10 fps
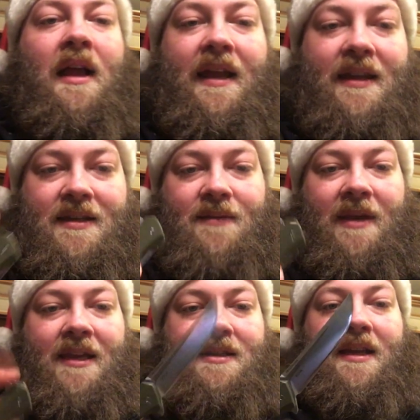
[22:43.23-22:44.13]
is
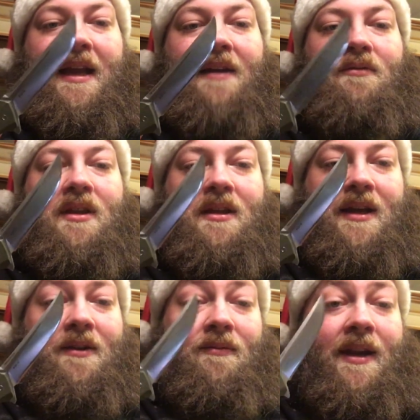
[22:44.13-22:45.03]
amazing. I really
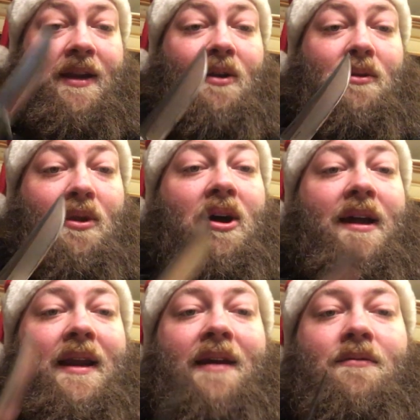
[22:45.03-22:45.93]
like Rake a
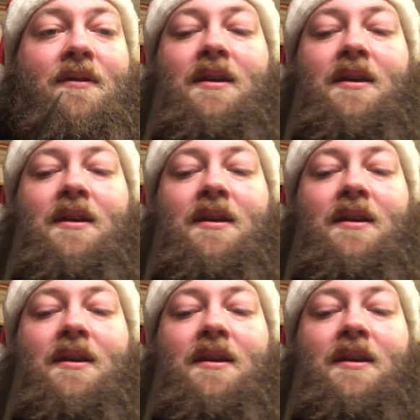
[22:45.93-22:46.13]
lot. I